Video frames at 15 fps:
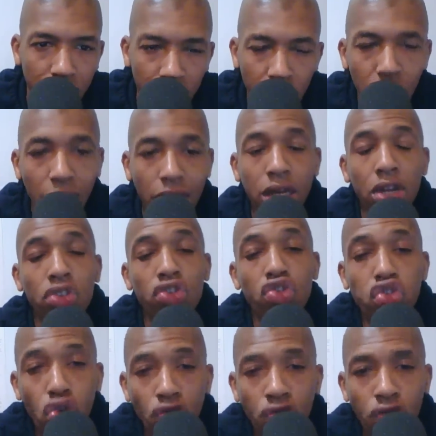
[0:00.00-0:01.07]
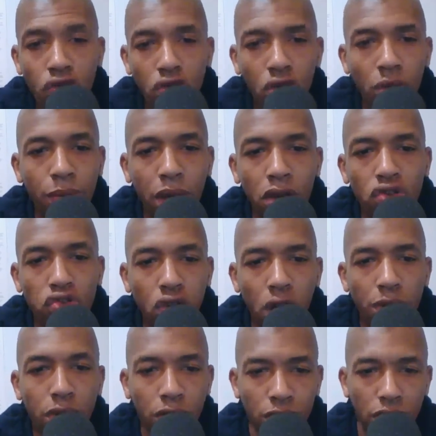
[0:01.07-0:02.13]
You got to tell the truth or you're going to be in
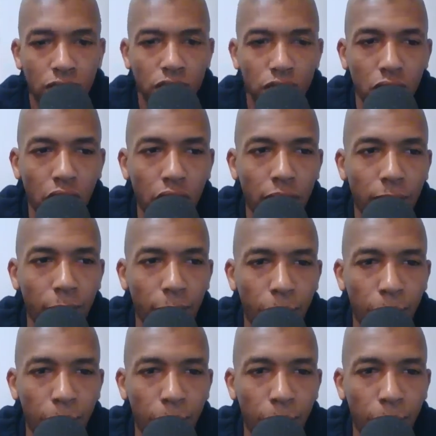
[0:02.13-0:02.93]
trouble, right?